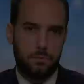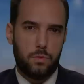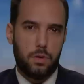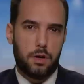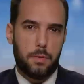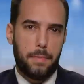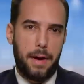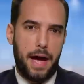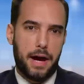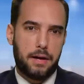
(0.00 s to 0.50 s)

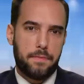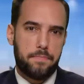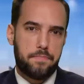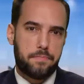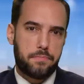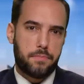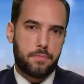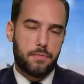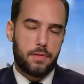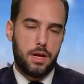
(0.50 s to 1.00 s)
Welcome back.
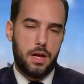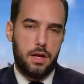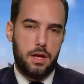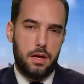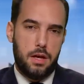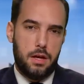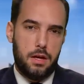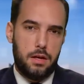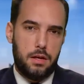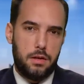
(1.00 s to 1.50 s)

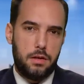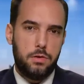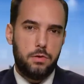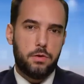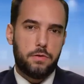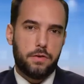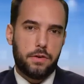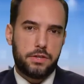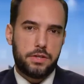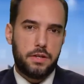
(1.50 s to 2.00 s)
The
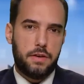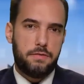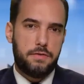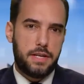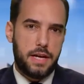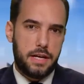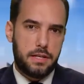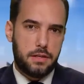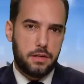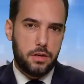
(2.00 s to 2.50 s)
University of
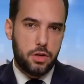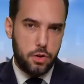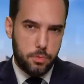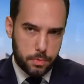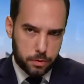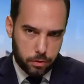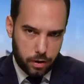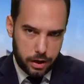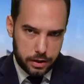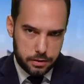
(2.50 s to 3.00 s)
Dayton
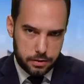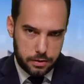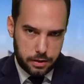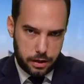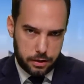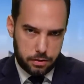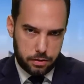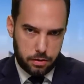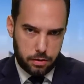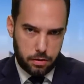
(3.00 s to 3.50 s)
Human Rights
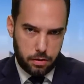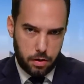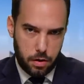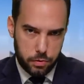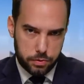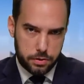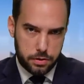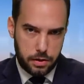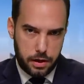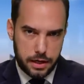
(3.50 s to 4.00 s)
Center
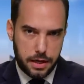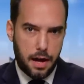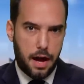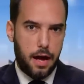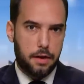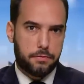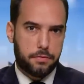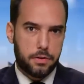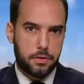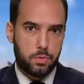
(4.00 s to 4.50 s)
hosted a
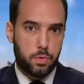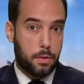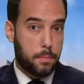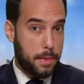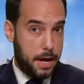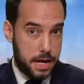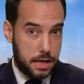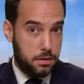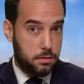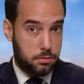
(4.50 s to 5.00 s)
conference where
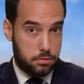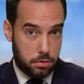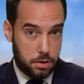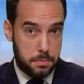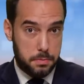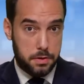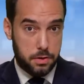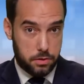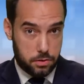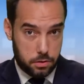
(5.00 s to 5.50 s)

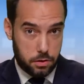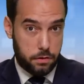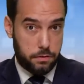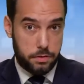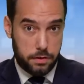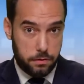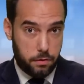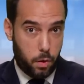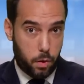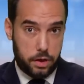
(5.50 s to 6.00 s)
mainstream
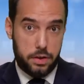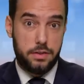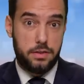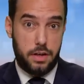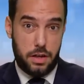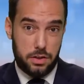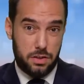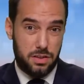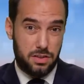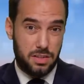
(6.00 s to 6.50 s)
conservative
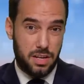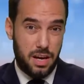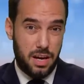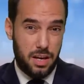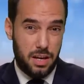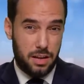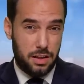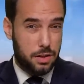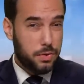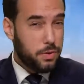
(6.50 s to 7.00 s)
organizations,
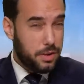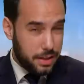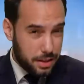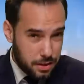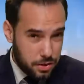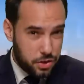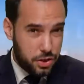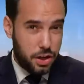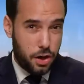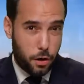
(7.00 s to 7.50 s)
including
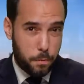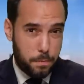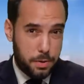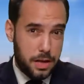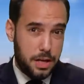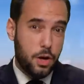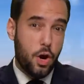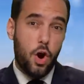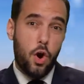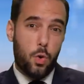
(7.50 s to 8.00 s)
the
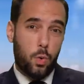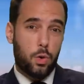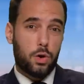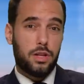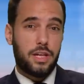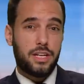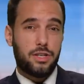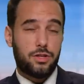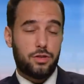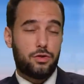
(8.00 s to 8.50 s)
GOP,
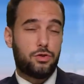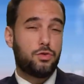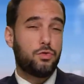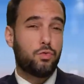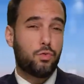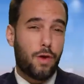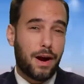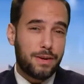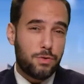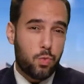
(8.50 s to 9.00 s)
were linked to
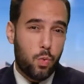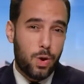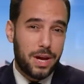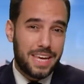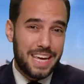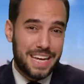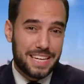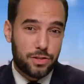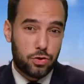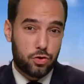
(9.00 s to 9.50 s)

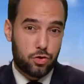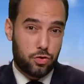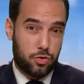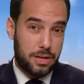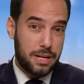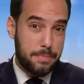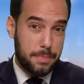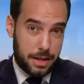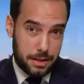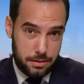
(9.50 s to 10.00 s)
right-wing
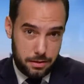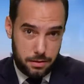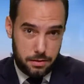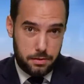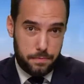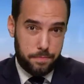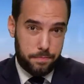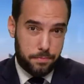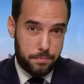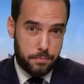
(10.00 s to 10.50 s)

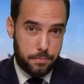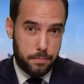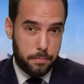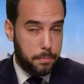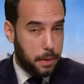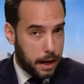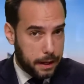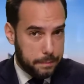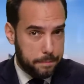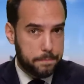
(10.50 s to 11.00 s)
extremists.
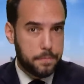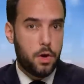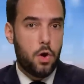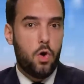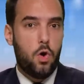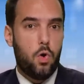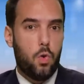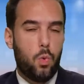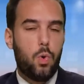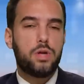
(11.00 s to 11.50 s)
But
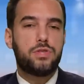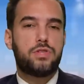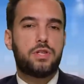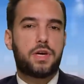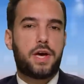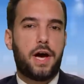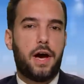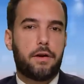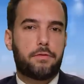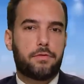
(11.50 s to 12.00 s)
was the
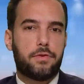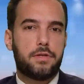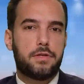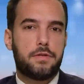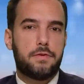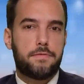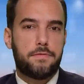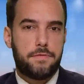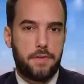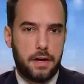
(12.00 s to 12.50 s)

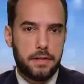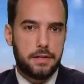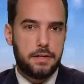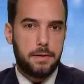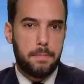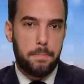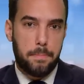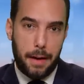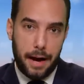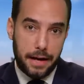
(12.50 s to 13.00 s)
conference
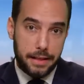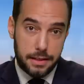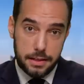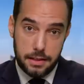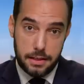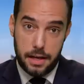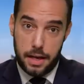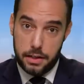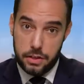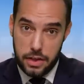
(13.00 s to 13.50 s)
funded by the
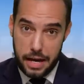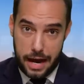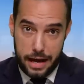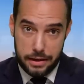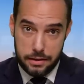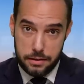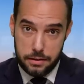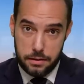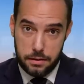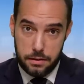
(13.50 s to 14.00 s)

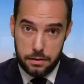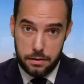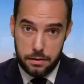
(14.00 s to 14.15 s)
DHS?